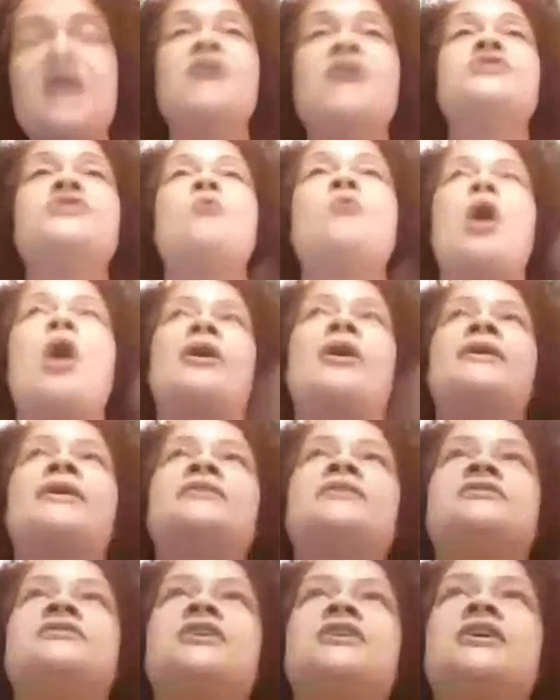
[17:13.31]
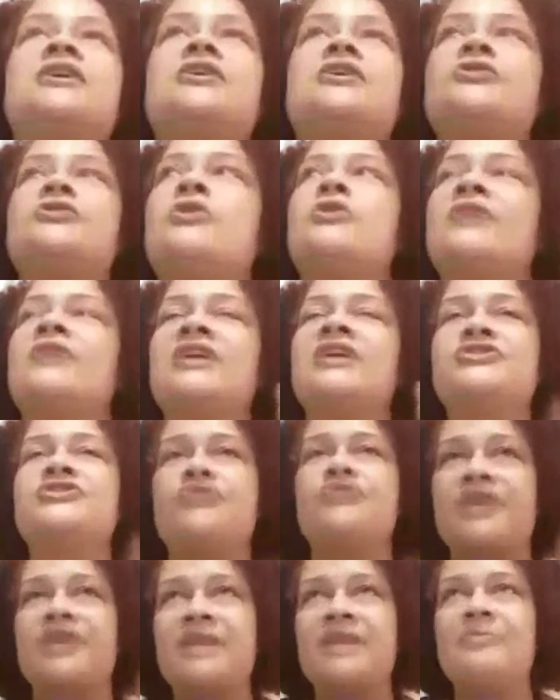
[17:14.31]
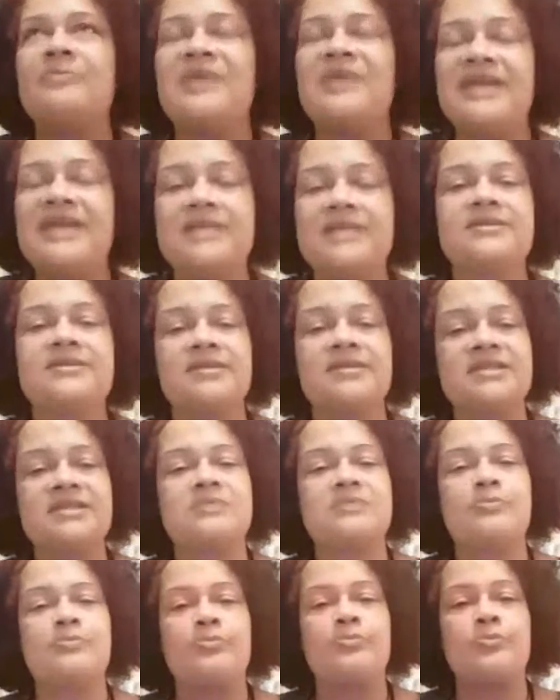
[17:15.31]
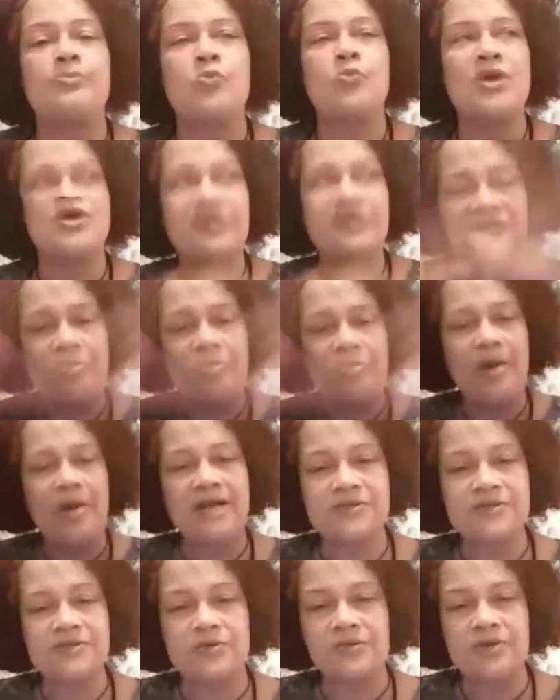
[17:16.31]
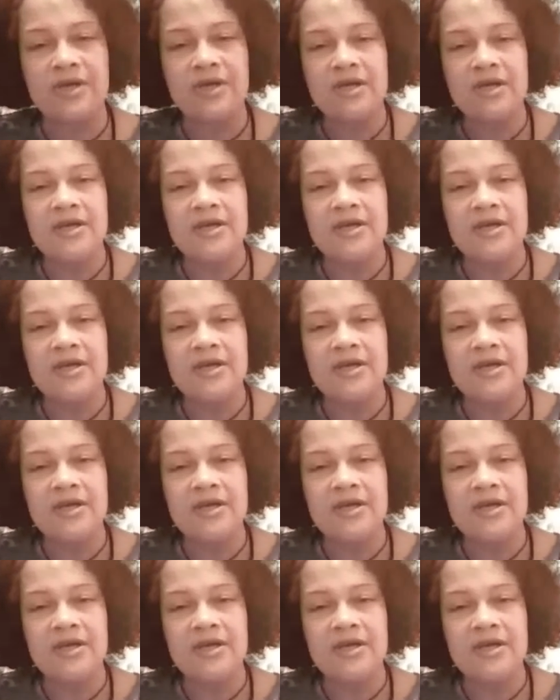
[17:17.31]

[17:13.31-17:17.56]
You are an, you know, intricate piece to this wonderful puzzle.